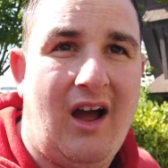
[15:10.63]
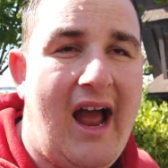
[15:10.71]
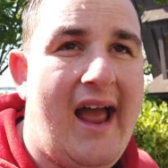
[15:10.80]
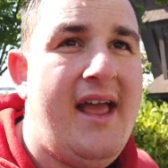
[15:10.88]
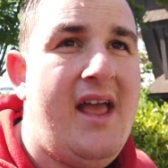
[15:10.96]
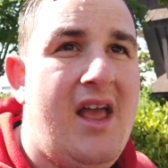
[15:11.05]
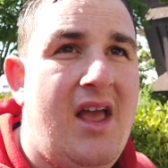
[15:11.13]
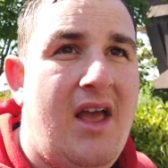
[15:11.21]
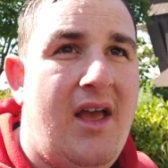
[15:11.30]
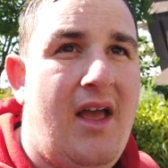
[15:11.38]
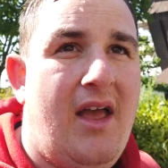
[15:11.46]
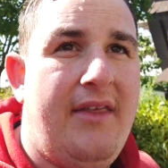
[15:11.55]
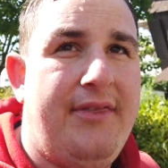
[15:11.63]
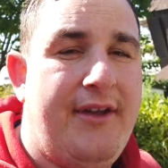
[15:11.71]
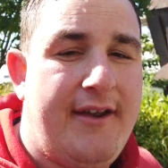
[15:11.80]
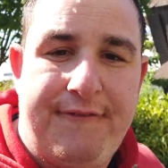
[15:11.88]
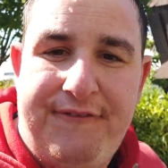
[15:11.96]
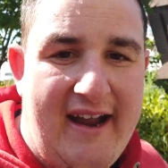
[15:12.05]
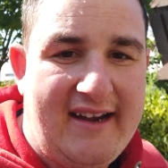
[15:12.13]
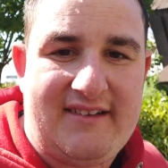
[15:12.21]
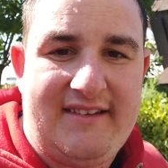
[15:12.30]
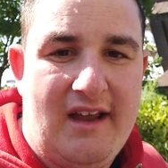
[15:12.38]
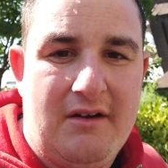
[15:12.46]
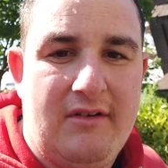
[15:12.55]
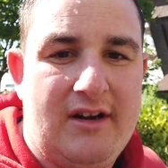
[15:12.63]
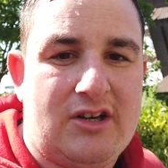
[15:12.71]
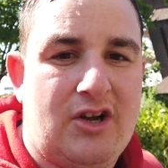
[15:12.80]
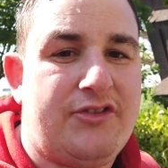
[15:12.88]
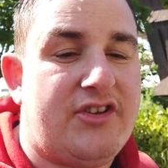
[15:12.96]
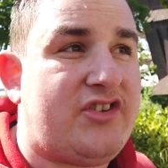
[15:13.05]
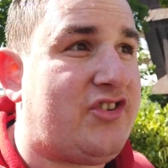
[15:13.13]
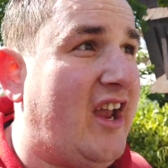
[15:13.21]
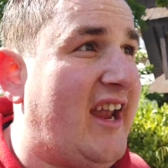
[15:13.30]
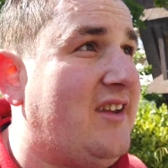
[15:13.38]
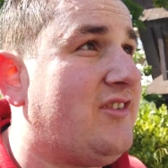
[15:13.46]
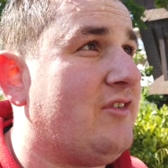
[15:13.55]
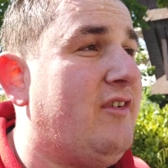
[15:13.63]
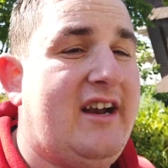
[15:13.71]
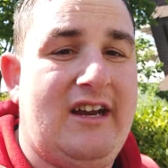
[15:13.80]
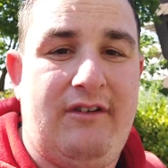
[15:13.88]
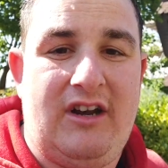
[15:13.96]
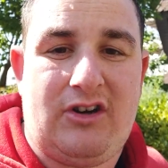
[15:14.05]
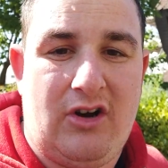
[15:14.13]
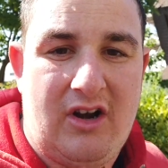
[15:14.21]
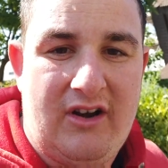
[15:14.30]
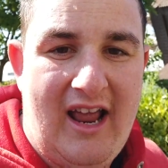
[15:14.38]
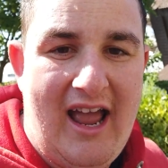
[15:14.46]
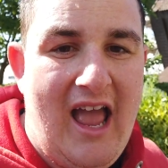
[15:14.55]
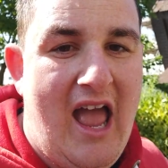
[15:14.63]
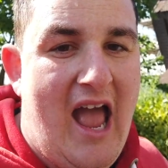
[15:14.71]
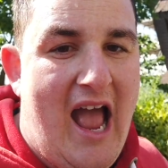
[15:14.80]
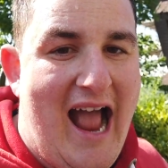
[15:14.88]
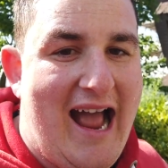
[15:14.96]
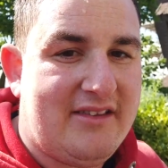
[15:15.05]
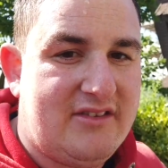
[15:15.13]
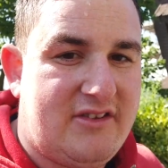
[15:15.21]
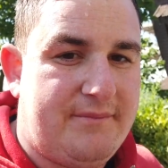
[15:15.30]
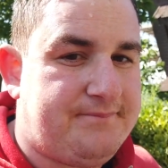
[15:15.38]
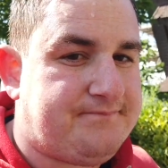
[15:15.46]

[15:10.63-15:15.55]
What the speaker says: Like the effects in there are really good, the scenes are really really good in there, and